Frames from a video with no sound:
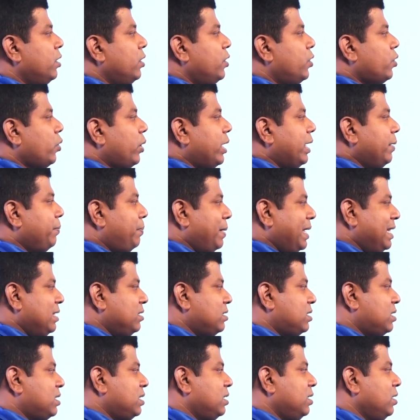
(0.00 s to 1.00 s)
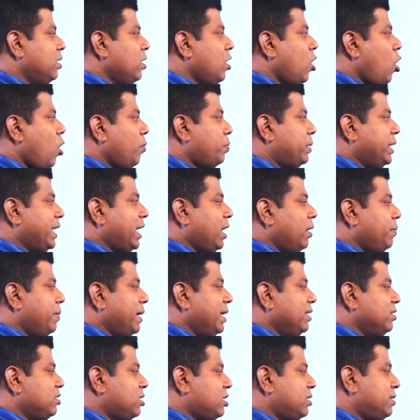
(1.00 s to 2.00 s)
drawing pins, optical
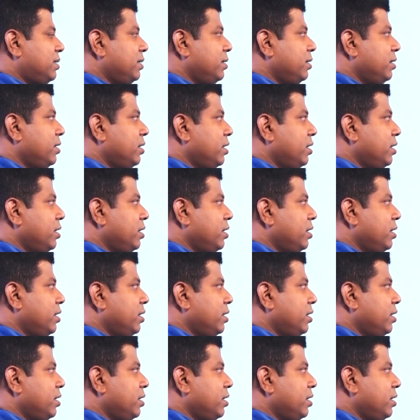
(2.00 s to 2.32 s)
pins.